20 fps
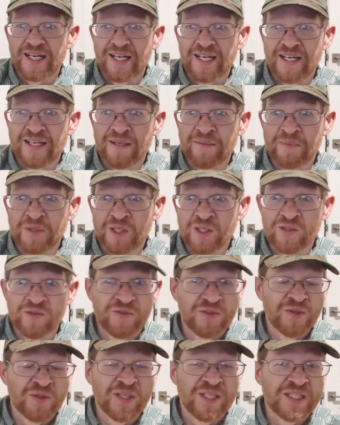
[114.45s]
Um, they don't
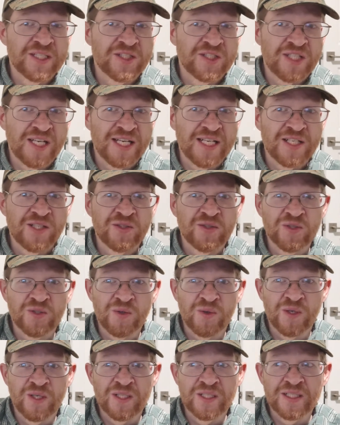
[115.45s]
have the greatest sound
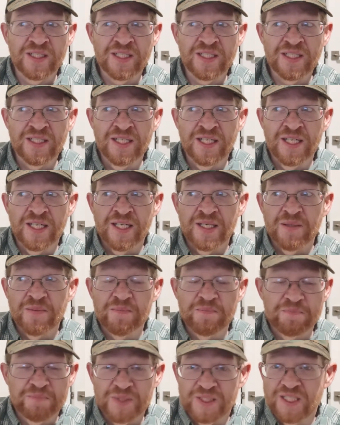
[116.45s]
quality,
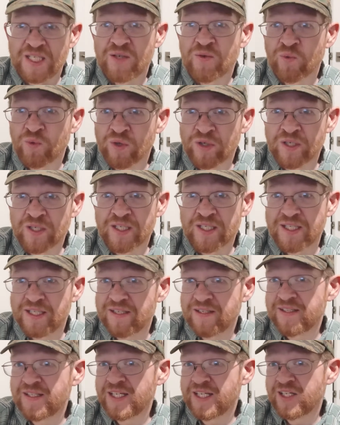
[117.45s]
but they work
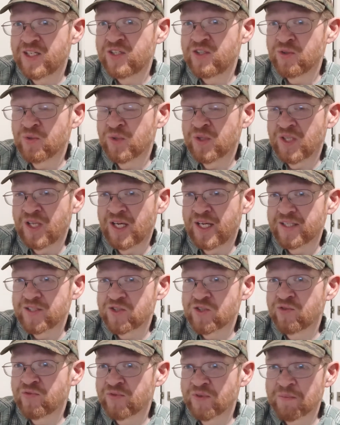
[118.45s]
and they can do a
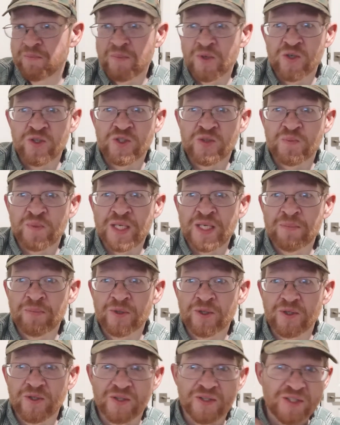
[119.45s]
lot. So for most
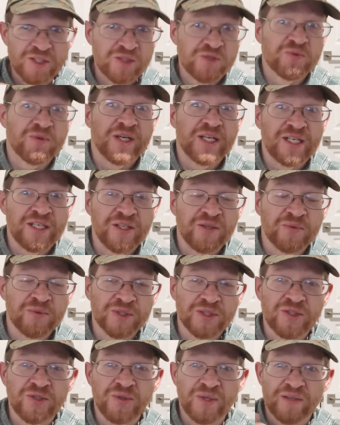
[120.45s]
people, this radio
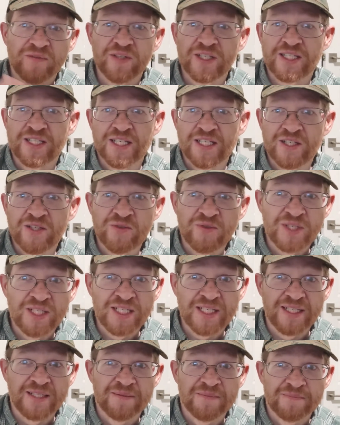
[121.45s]
will do everything you
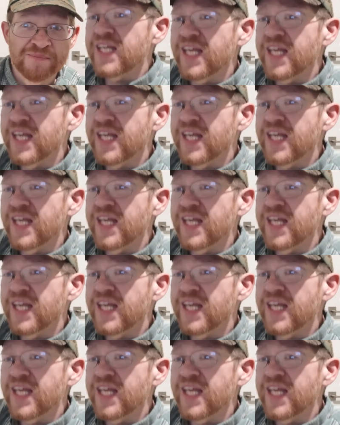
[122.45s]
need.